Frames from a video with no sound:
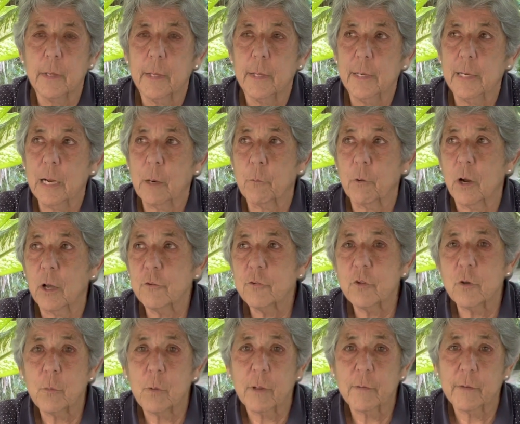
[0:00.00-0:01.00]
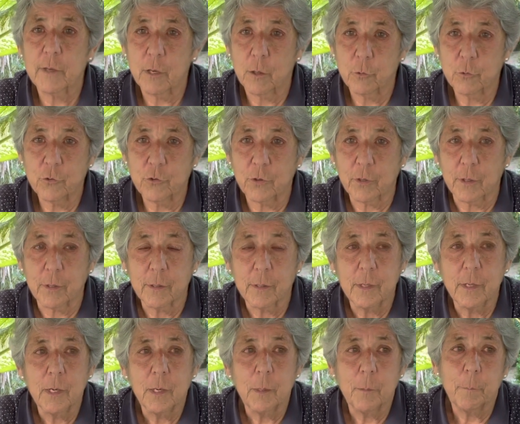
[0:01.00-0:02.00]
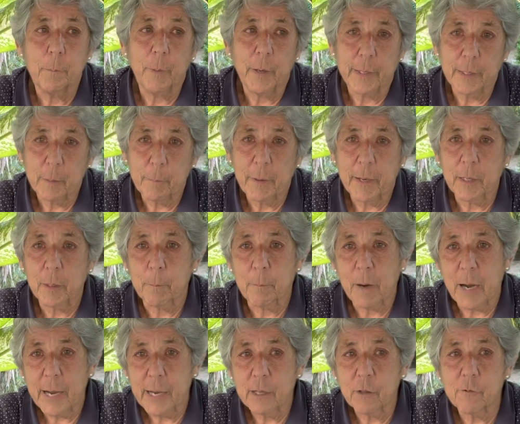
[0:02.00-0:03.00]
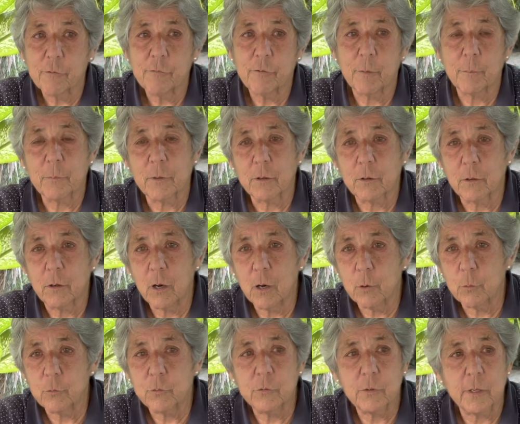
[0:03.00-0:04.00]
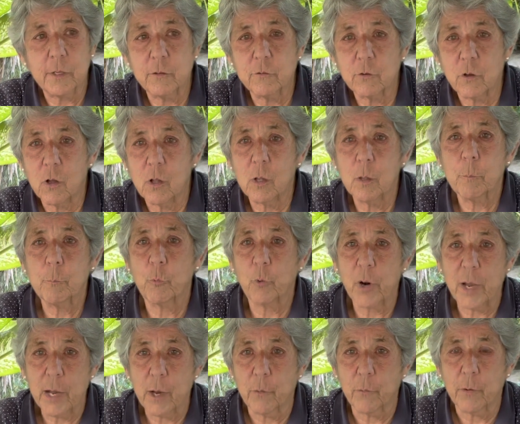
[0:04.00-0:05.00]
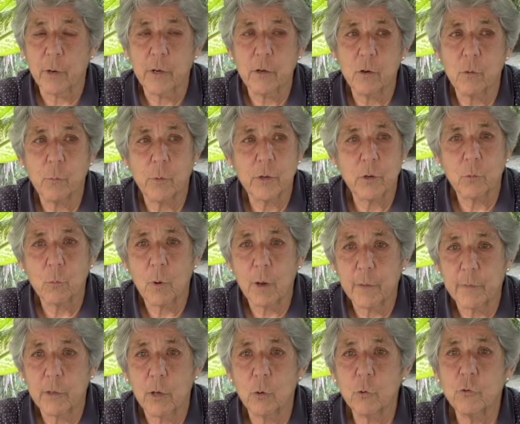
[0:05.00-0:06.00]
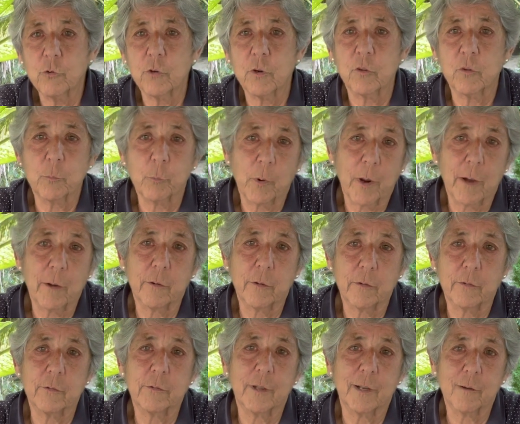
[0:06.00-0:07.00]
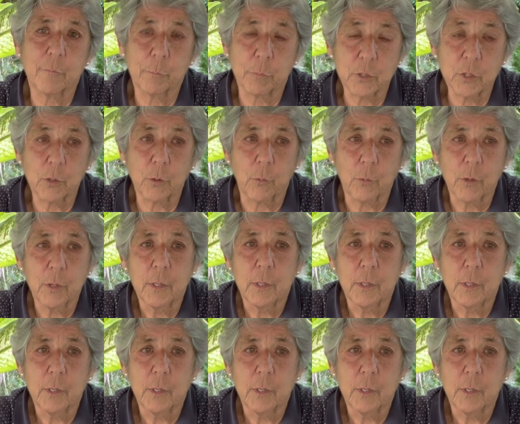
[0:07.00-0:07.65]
Now we're also on the ocean, but about a mile from the coast, it's all brown. And you wonder why the ocean is brown instead of blue.